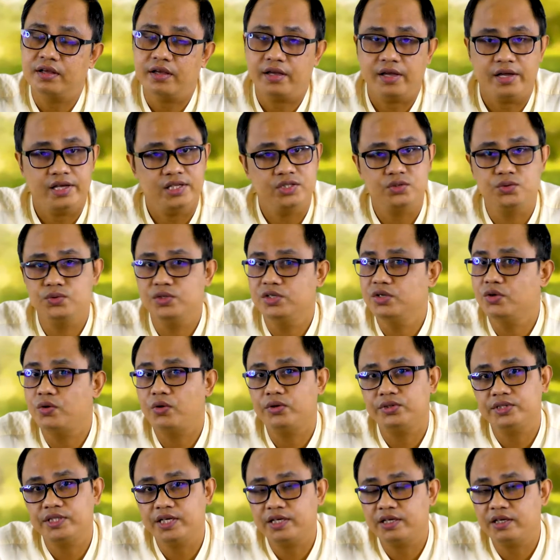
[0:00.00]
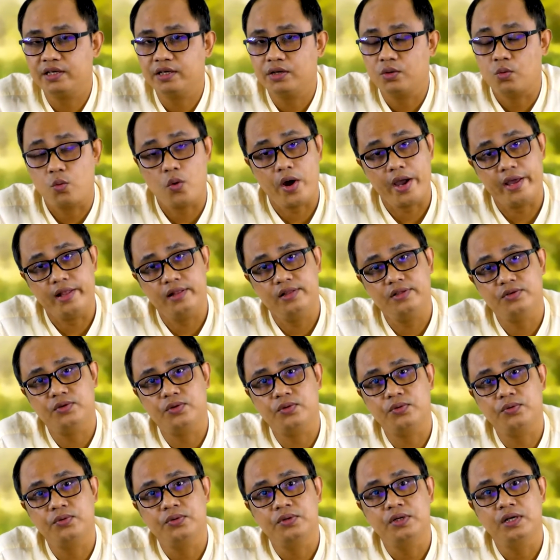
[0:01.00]
as we know that
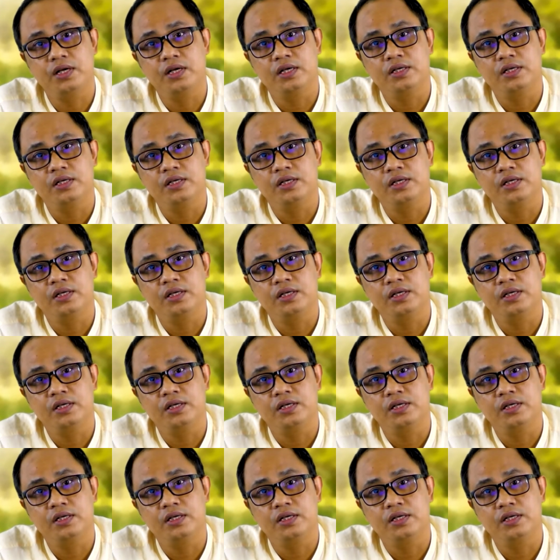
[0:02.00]
while